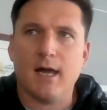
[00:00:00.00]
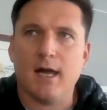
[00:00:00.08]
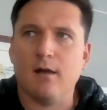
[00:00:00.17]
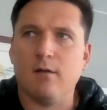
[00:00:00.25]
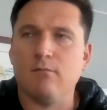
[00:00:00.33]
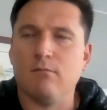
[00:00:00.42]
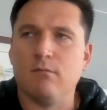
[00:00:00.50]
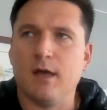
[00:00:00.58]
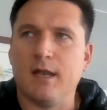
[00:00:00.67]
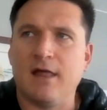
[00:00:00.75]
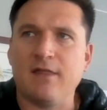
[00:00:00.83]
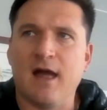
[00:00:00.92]
And
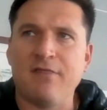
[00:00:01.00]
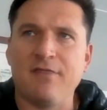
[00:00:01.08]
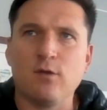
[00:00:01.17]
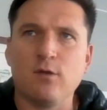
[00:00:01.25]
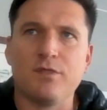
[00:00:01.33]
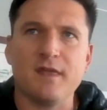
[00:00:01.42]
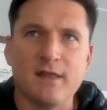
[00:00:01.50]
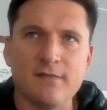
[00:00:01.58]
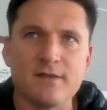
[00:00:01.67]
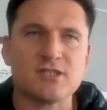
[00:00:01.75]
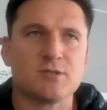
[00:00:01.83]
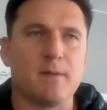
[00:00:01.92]
I think
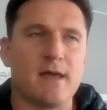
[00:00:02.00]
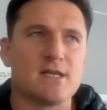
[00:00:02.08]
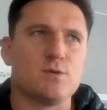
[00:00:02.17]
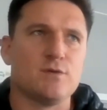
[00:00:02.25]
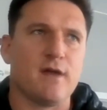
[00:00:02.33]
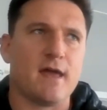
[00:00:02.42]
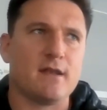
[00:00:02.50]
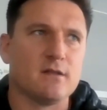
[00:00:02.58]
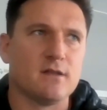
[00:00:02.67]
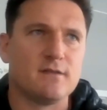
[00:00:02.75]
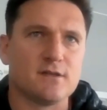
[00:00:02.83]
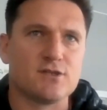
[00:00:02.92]
within the space, we've
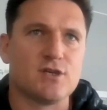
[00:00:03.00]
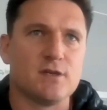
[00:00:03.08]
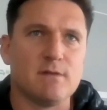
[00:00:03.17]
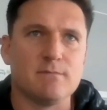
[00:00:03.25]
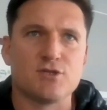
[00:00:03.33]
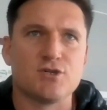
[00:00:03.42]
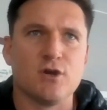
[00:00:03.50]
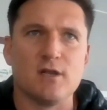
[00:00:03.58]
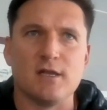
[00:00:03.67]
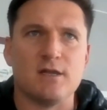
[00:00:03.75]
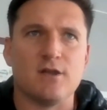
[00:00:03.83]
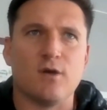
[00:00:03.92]
handled it extremely
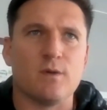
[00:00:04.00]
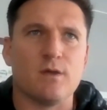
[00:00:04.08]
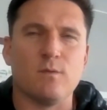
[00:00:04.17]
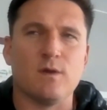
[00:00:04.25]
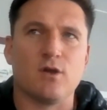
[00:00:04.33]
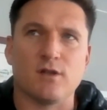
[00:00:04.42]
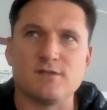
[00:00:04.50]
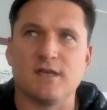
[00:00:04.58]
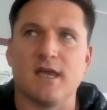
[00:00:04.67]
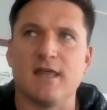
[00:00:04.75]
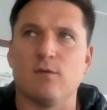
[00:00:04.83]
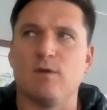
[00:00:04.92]
maturely. We got
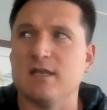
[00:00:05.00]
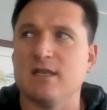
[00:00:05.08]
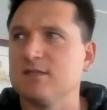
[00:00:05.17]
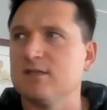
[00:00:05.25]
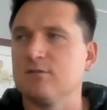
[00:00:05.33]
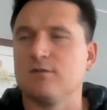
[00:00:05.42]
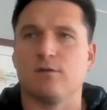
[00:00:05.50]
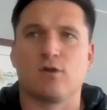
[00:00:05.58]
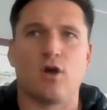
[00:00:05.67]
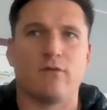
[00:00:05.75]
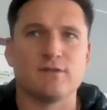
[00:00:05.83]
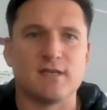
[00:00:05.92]
together, we listened, the
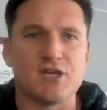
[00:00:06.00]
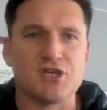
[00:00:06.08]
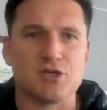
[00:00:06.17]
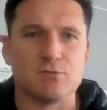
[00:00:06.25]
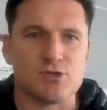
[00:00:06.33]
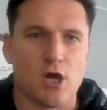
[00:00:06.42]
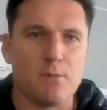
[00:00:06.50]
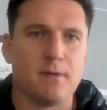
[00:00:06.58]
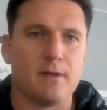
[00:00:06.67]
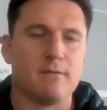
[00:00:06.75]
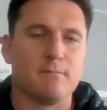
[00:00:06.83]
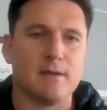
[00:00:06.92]
conversation was
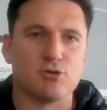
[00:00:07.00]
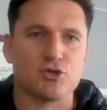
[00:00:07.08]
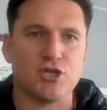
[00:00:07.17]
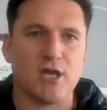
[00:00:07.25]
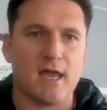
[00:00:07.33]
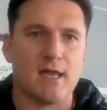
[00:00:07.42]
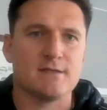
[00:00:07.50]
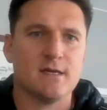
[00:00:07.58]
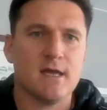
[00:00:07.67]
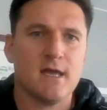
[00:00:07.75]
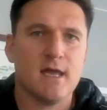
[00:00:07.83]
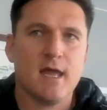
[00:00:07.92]
open, people shared,
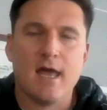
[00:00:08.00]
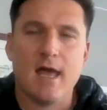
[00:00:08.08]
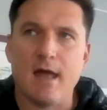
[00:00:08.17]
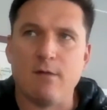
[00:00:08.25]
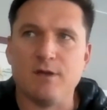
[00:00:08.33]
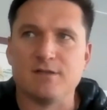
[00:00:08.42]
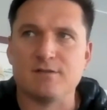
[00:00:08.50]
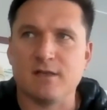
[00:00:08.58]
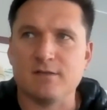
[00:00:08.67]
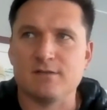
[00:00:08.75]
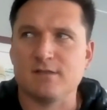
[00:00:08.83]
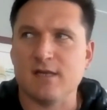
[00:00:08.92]
and we
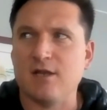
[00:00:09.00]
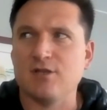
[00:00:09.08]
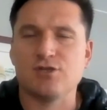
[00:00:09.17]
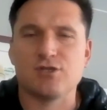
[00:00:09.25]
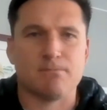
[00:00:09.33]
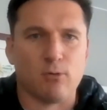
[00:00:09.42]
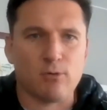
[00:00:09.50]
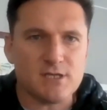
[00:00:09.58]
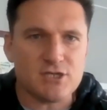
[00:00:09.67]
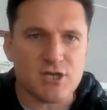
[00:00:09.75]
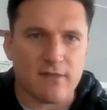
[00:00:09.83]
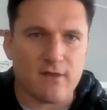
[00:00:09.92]
decided to
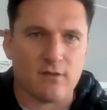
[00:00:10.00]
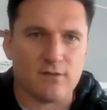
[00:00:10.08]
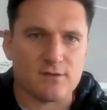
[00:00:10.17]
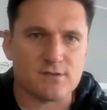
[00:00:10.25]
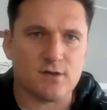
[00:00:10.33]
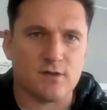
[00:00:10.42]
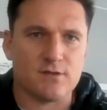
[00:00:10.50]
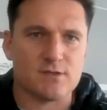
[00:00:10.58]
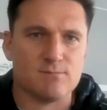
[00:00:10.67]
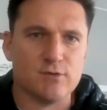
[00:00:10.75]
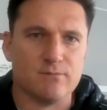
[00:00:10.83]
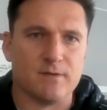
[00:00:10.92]
support each other on this
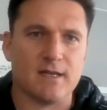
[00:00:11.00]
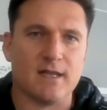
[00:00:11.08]
movement.